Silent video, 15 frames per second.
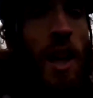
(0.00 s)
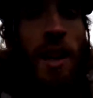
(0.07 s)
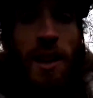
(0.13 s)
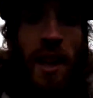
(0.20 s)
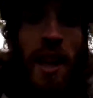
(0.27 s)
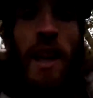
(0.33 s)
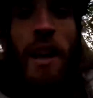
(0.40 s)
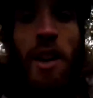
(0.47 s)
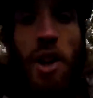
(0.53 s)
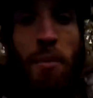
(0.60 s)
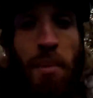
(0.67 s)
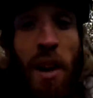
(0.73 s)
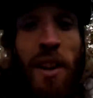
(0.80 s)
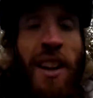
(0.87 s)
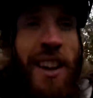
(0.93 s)
and heal your
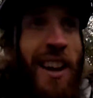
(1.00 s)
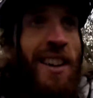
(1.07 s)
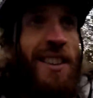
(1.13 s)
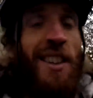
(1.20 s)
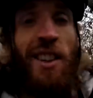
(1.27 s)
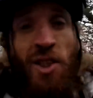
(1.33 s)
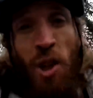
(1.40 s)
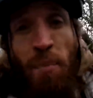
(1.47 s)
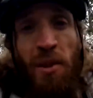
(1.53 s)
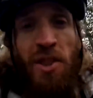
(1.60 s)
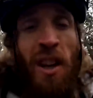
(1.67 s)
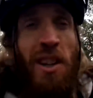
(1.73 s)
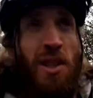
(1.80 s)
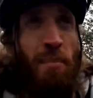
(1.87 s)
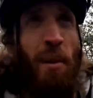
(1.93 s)
body and to
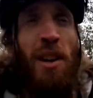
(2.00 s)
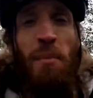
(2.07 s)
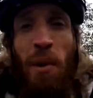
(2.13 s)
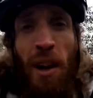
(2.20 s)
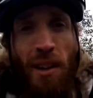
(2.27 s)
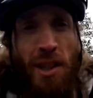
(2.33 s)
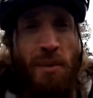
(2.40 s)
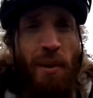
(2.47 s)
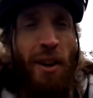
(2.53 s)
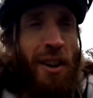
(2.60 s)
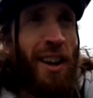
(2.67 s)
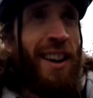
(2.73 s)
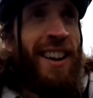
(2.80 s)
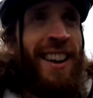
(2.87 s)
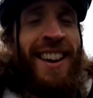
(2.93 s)
supercharge your body, mind, and spirit.
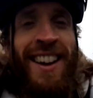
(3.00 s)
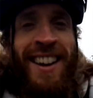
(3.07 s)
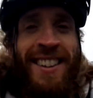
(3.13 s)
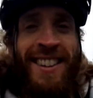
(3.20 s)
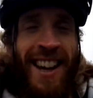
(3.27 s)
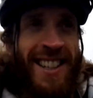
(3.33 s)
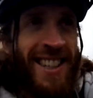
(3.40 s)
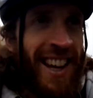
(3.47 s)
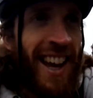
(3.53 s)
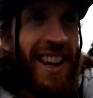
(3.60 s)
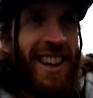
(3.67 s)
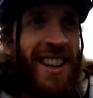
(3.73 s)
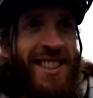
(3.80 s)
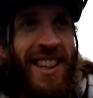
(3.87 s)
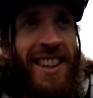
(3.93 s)
Thanks
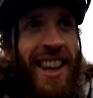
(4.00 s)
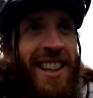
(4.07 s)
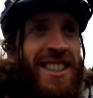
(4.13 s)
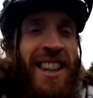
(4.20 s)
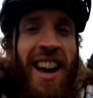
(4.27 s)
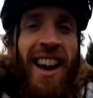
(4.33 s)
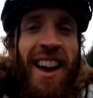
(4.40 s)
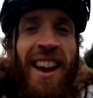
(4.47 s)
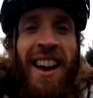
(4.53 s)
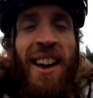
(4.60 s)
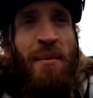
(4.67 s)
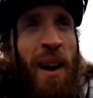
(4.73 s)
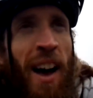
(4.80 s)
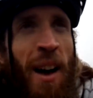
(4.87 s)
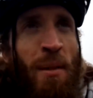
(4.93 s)
again. I'll see you next time.